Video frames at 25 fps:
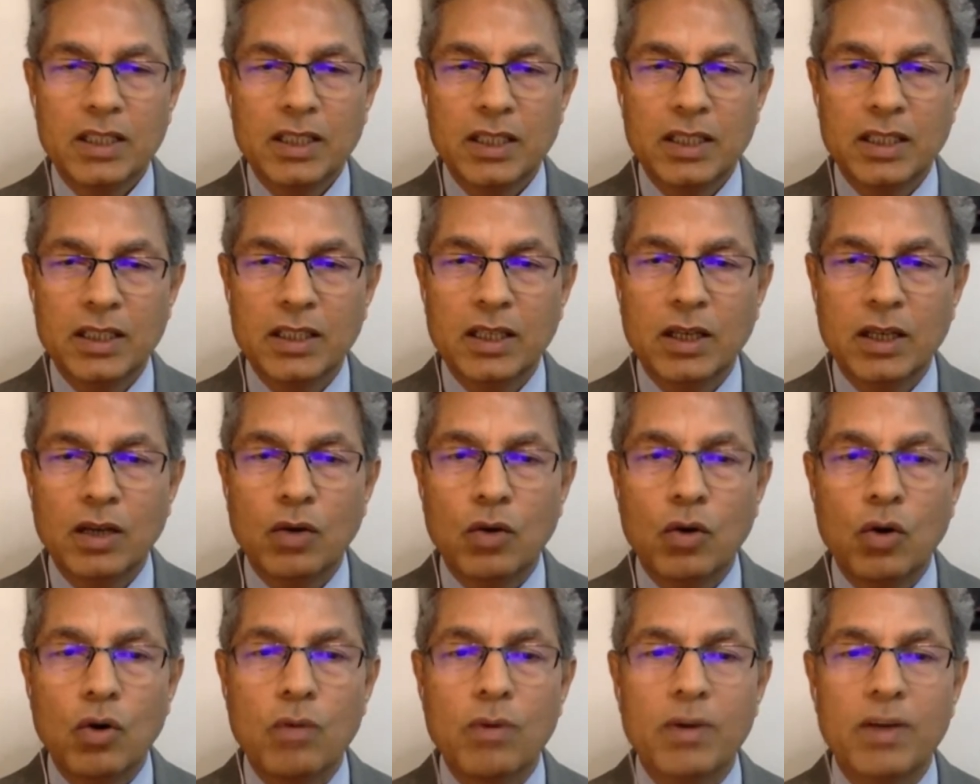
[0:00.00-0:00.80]
in the
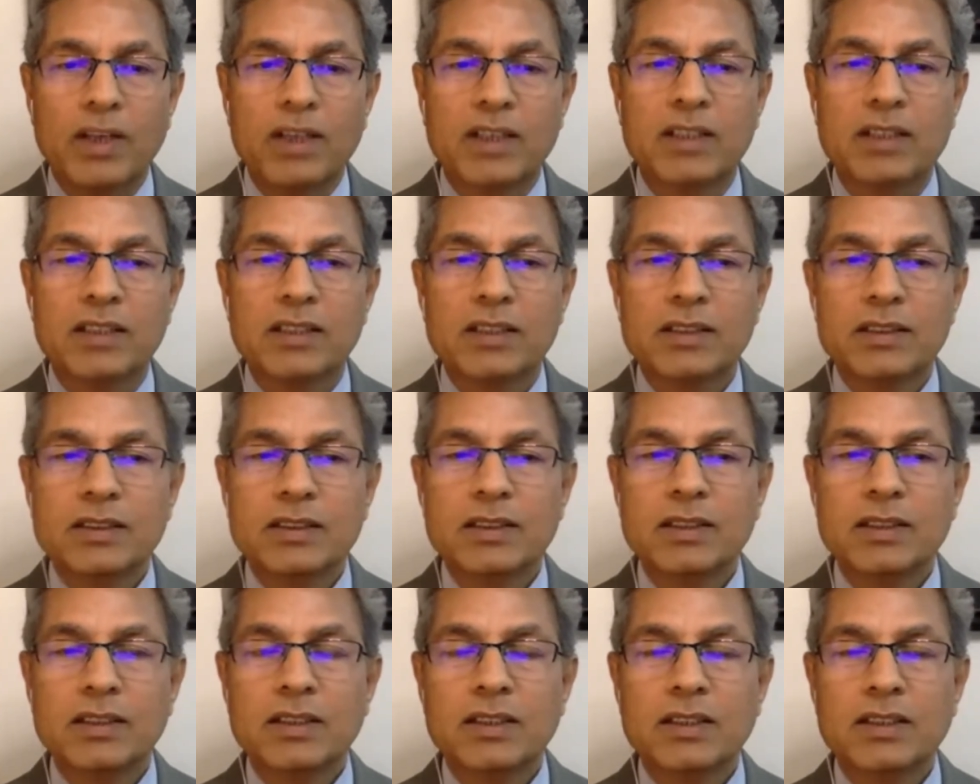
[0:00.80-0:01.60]
overt
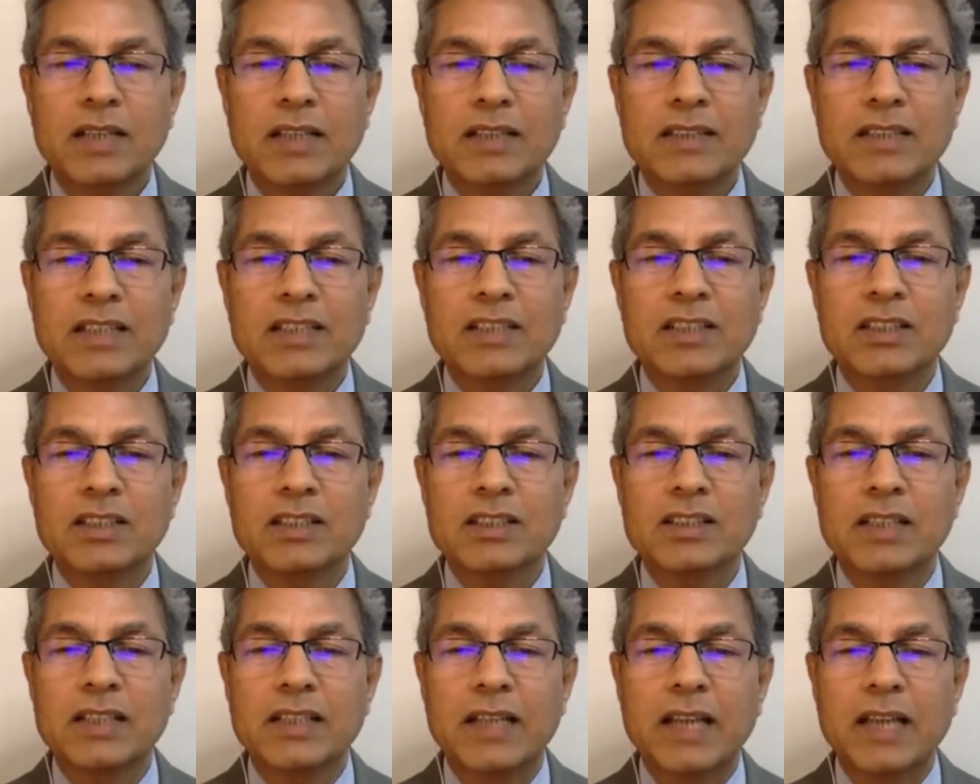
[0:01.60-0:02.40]

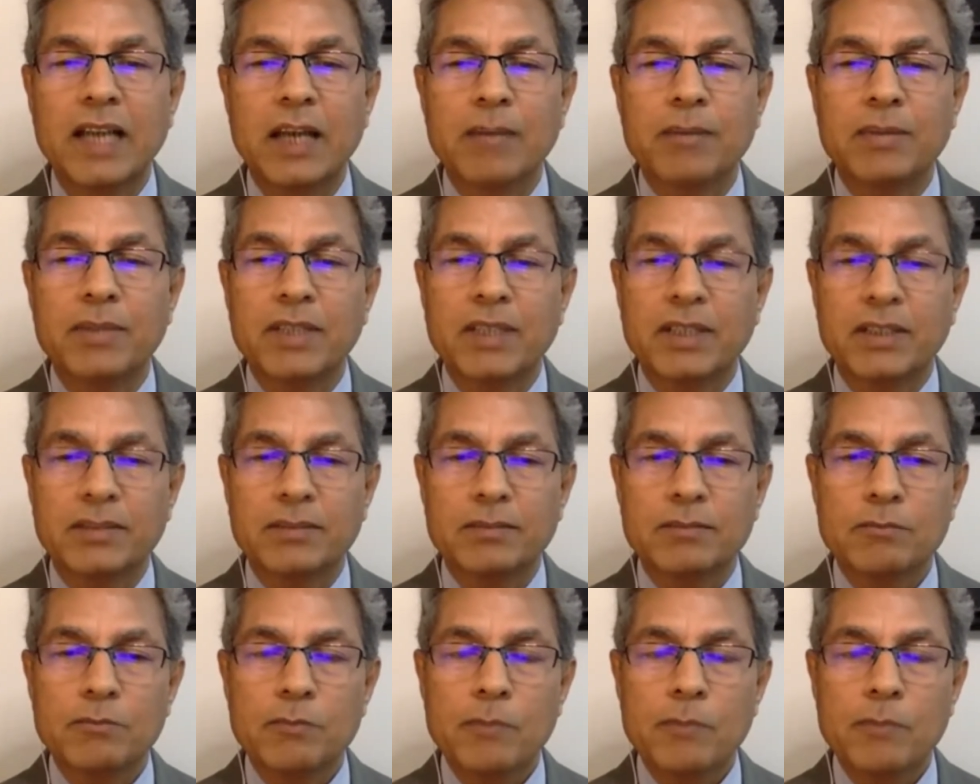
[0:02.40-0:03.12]
transactions that are happening.